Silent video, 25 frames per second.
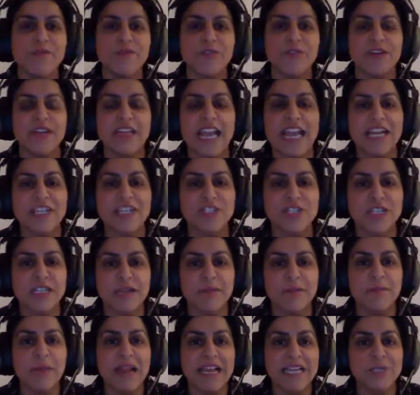for election in
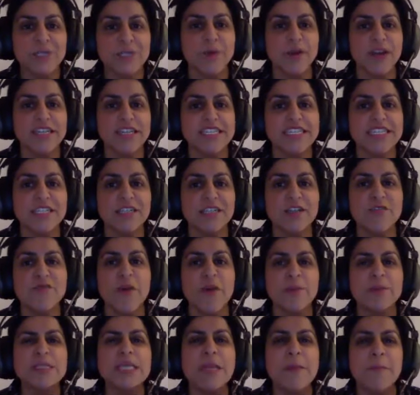a place where I still, if I
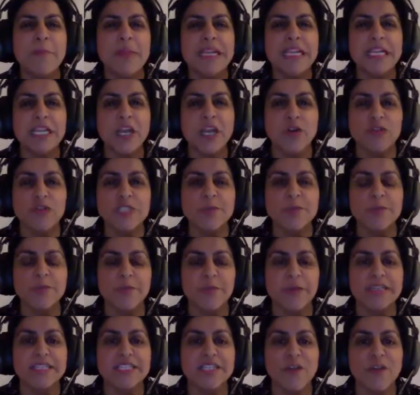was completely honest with
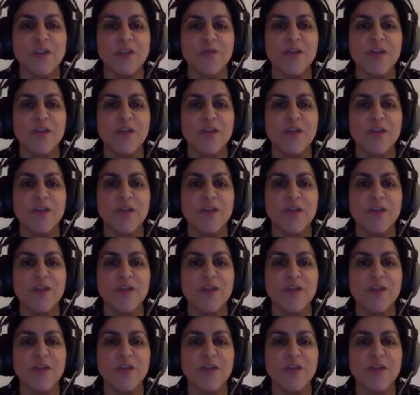myself,